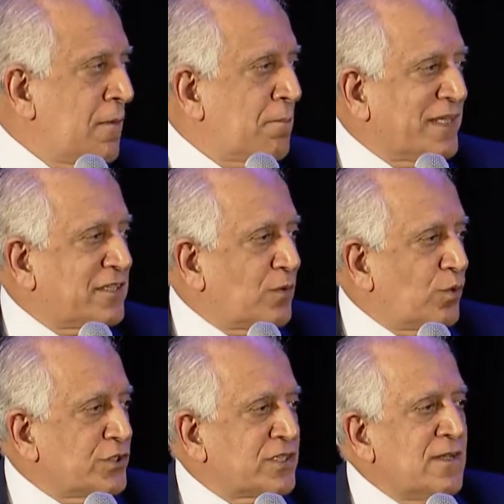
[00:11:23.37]
But there
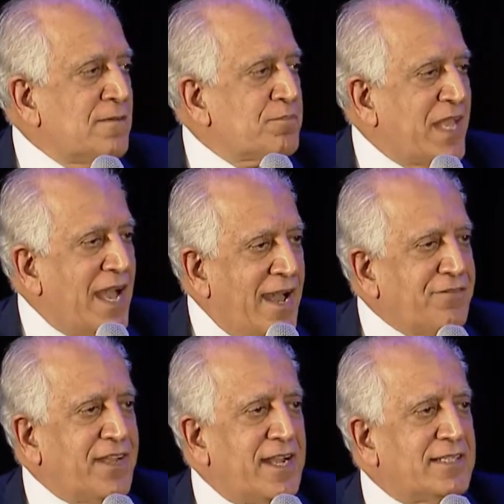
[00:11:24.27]
was, the
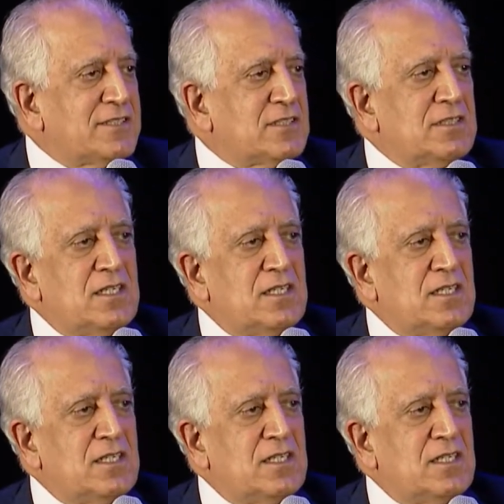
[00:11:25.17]
Afghans